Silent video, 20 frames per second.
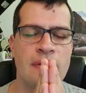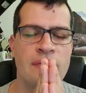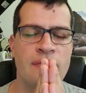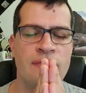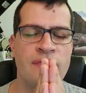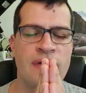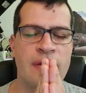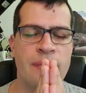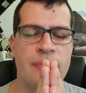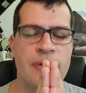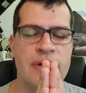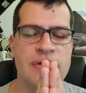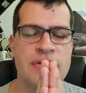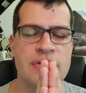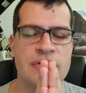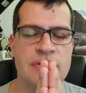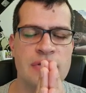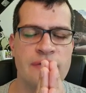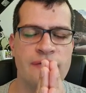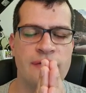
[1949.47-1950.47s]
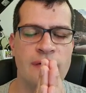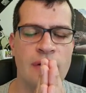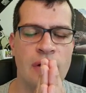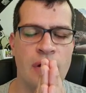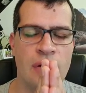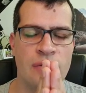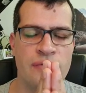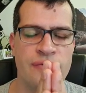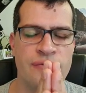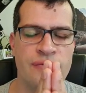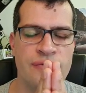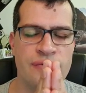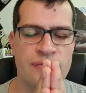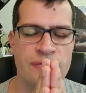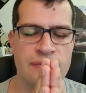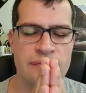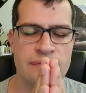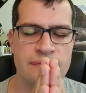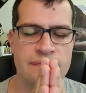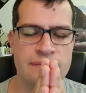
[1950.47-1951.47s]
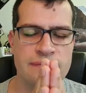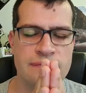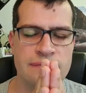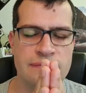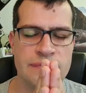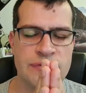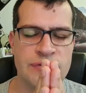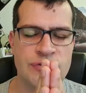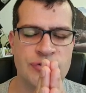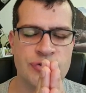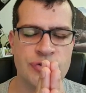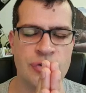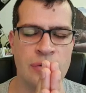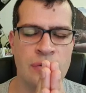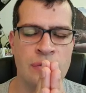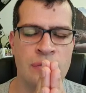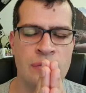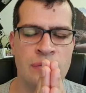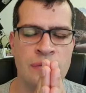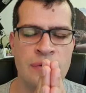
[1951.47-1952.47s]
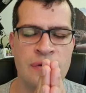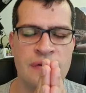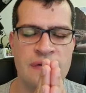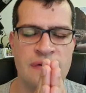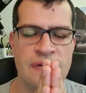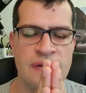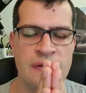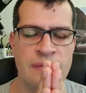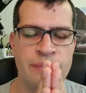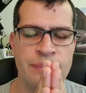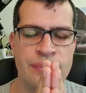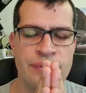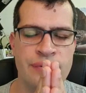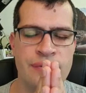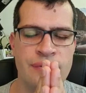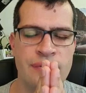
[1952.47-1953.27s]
vibrations of love, strong, deep,